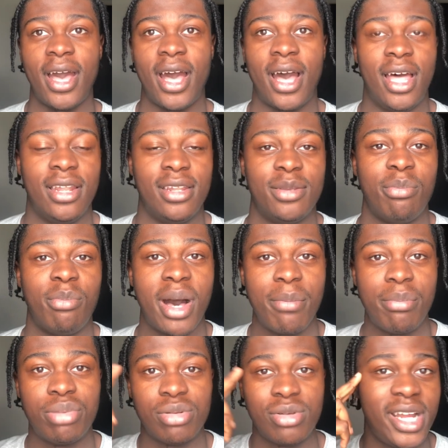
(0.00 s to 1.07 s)
And my
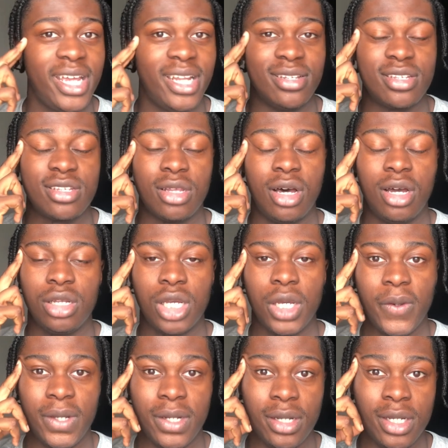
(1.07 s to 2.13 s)
brain started
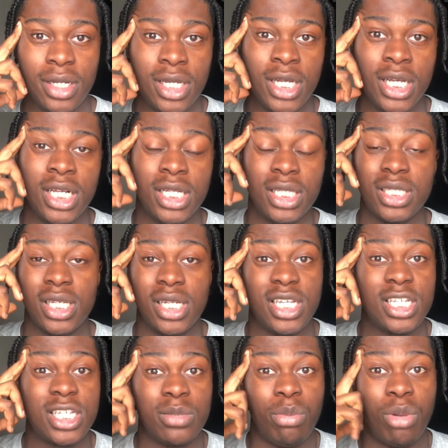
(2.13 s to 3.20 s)
going to
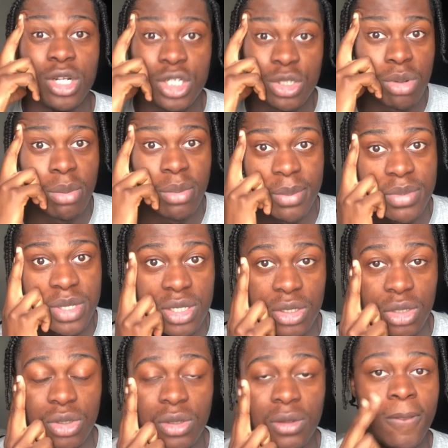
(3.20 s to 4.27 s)
this SpongeBob
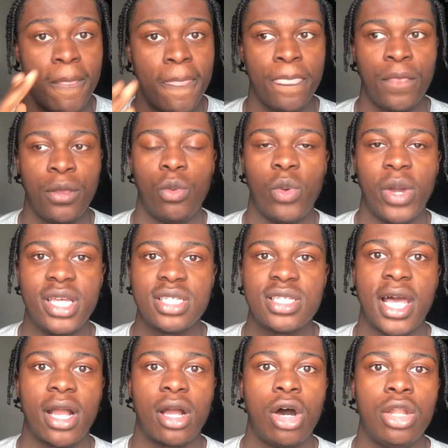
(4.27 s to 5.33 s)
episode where he's
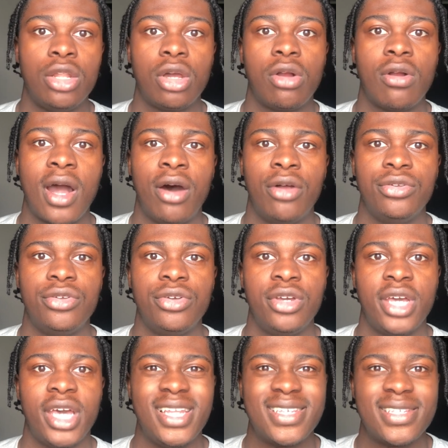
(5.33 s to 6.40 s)
like underground
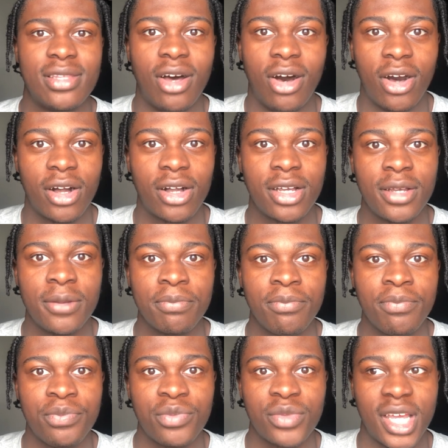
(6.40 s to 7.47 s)
and it's dark
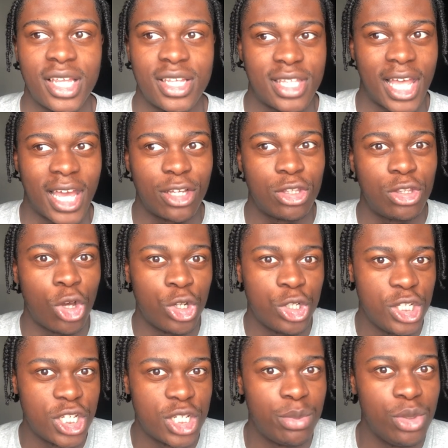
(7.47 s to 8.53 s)
and it's like
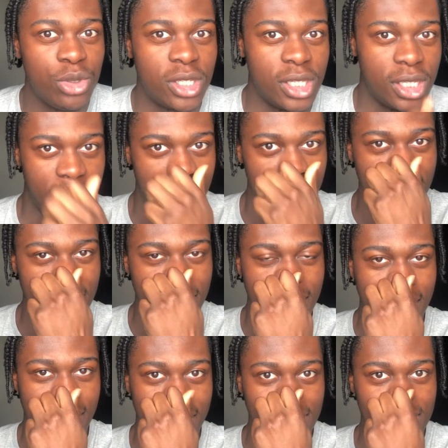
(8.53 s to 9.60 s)
dodgy, spooky,
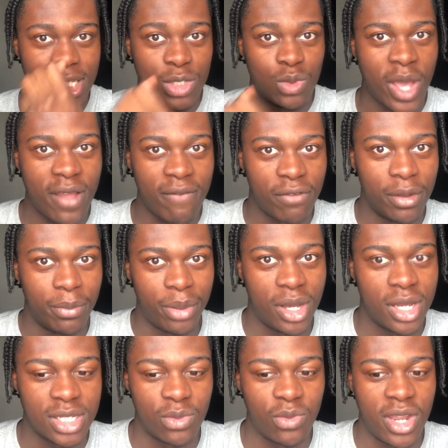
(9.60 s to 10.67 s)
and he's waiting for the
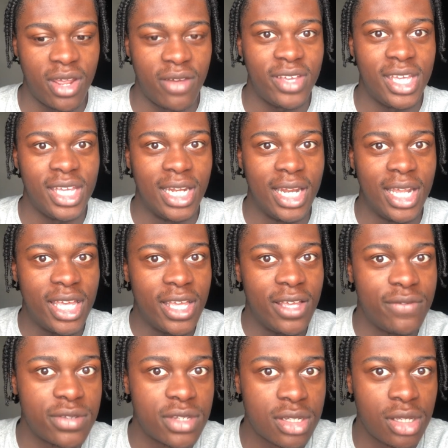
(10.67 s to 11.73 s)
bus. And whenever he
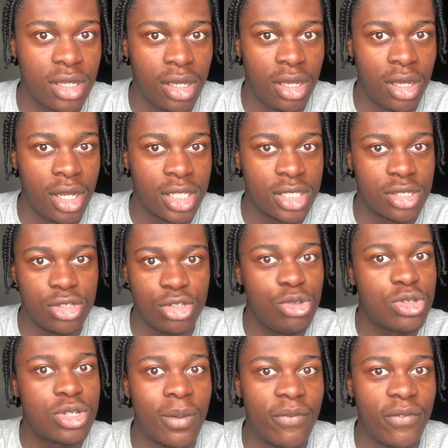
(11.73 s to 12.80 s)
leaves to do
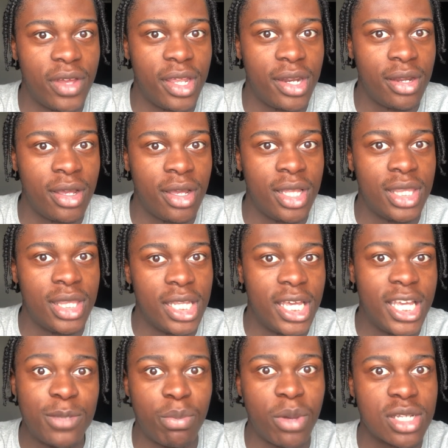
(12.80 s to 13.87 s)
something,
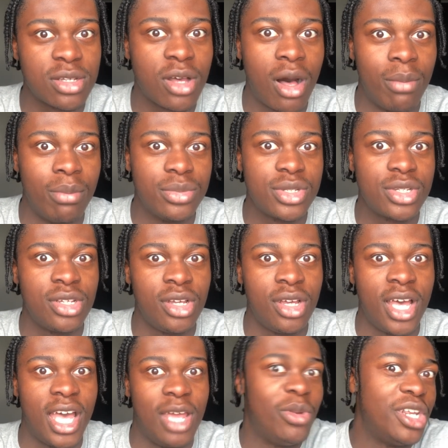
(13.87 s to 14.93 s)
his bus comes,
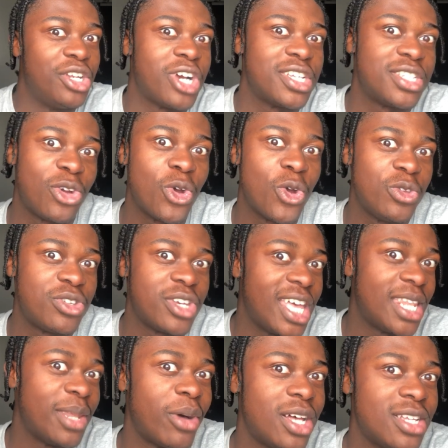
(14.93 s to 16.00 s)
and when he tries to go to
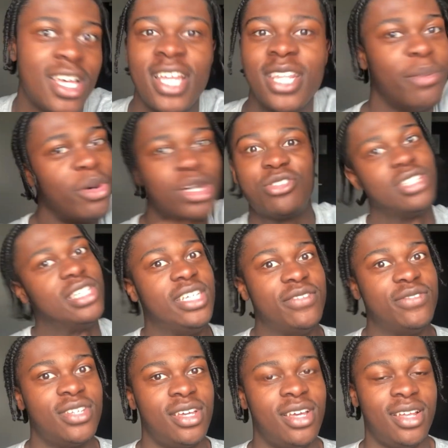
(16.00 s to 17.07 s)
get the bus, the bus just leaves.